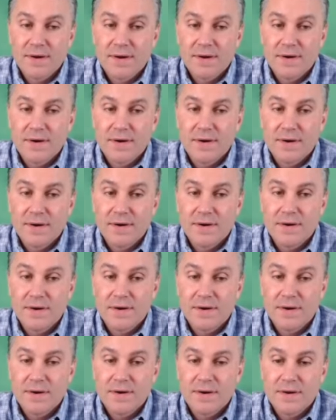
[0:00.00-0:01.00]

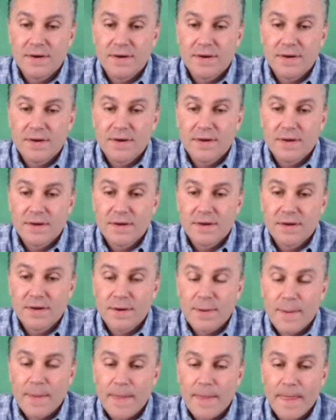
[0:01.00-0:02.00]

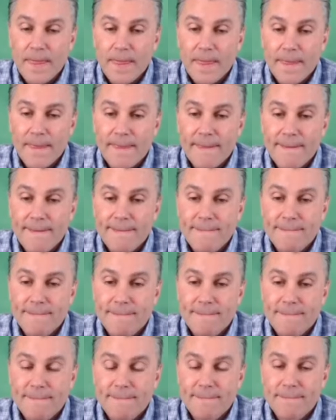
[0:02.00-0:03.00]

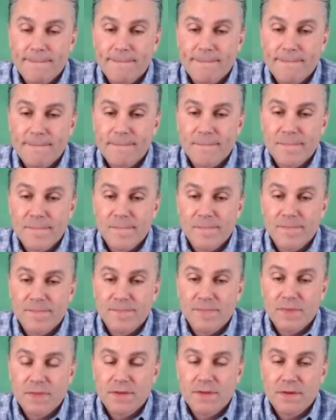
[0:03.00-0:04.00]

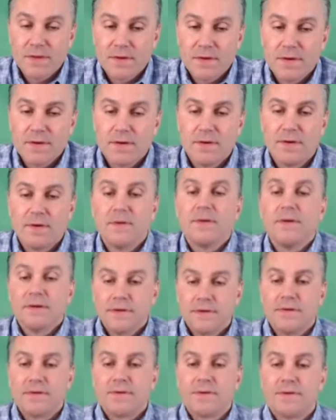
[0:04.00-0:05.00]

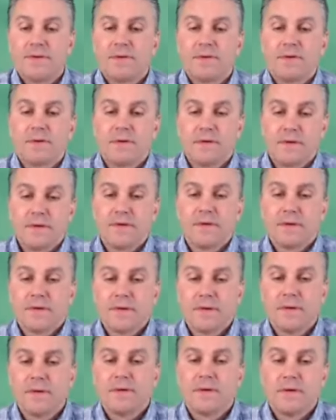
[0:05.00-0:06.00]

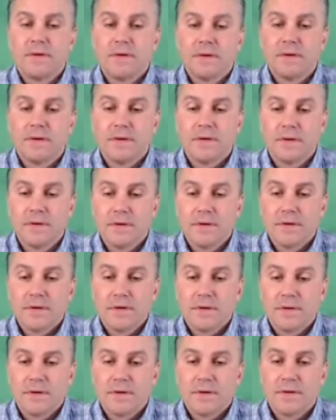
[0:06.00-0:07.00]

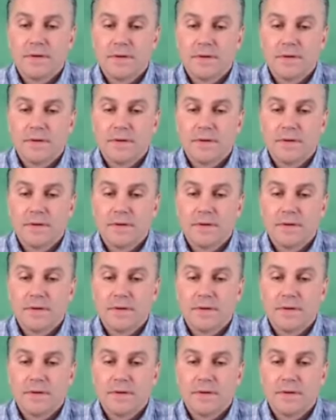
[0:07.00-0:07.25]
No words are spoken by the person on screen.